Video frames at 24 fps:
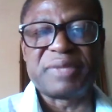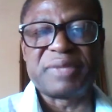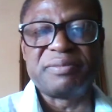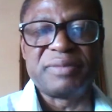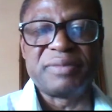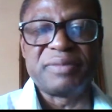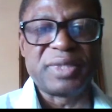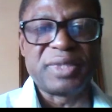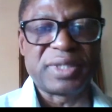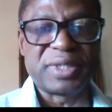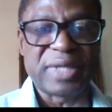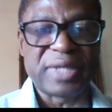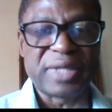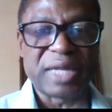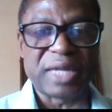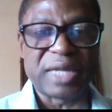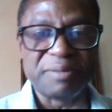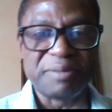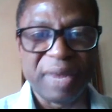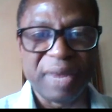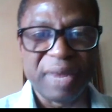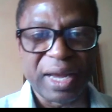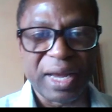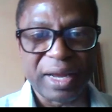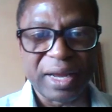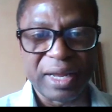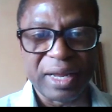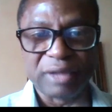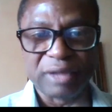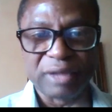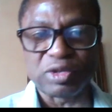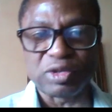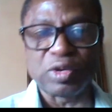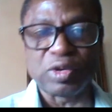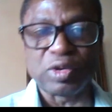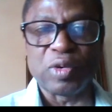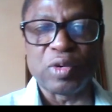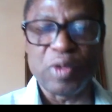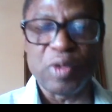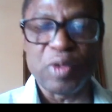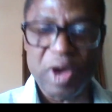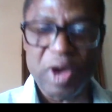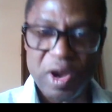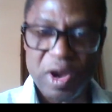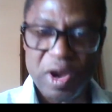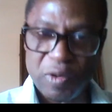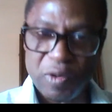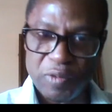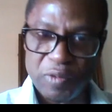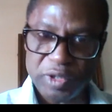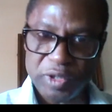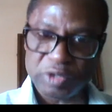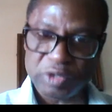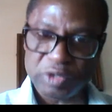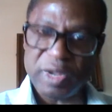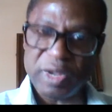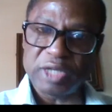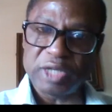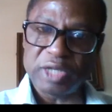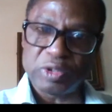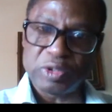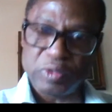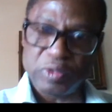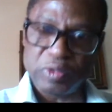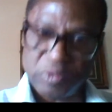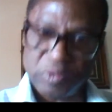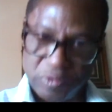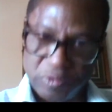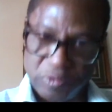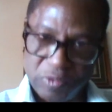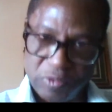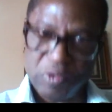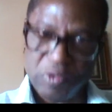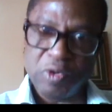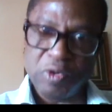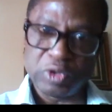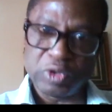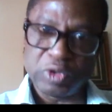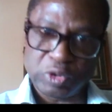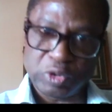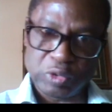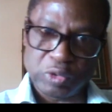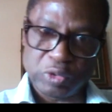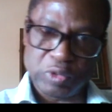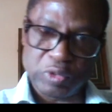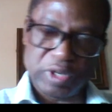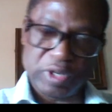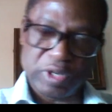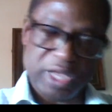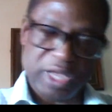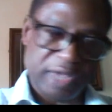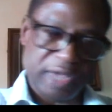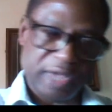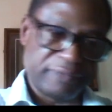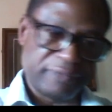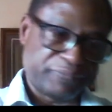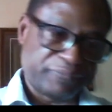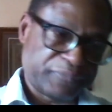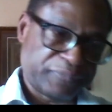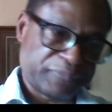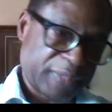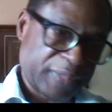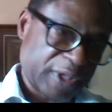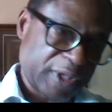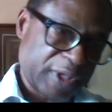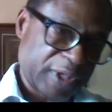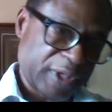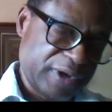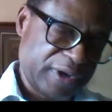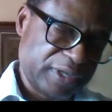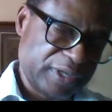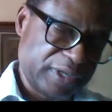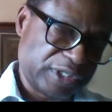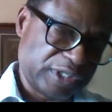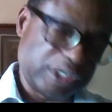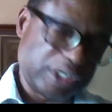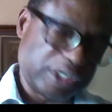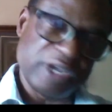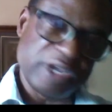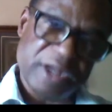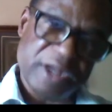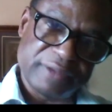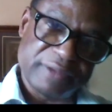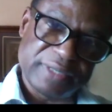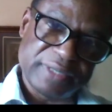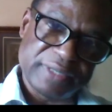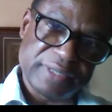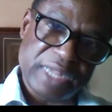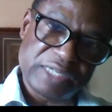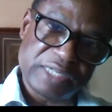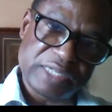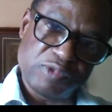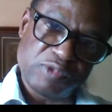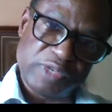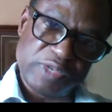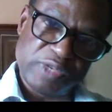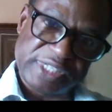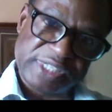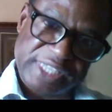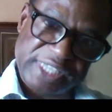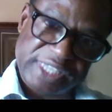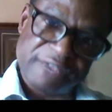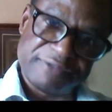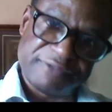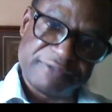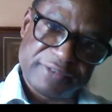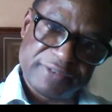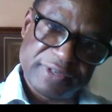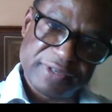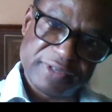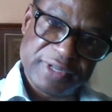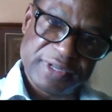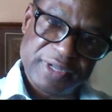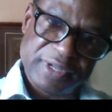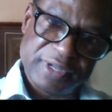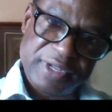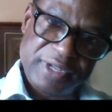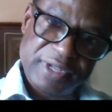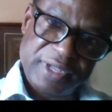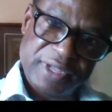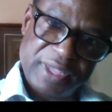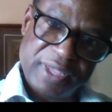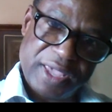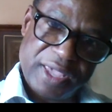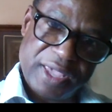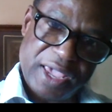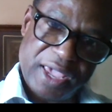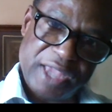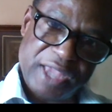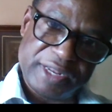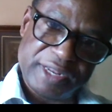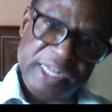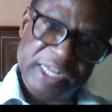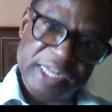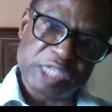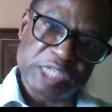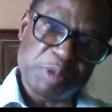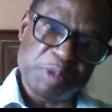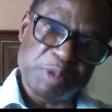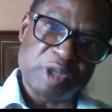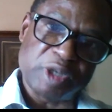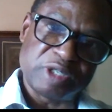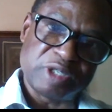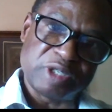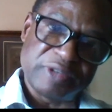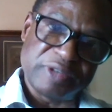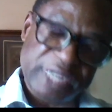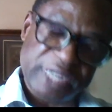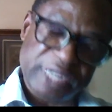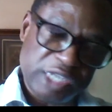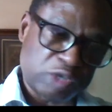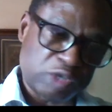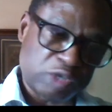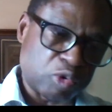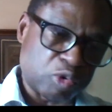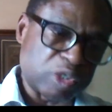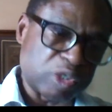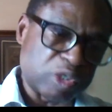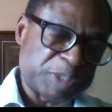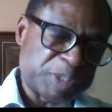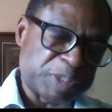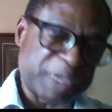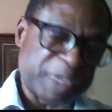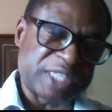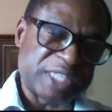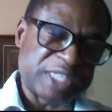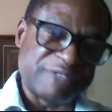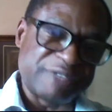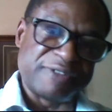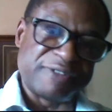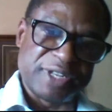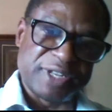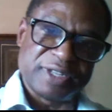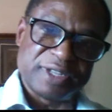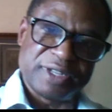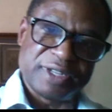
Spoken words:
It's not malaria. So we try to go to the sera that we save, and retrospectively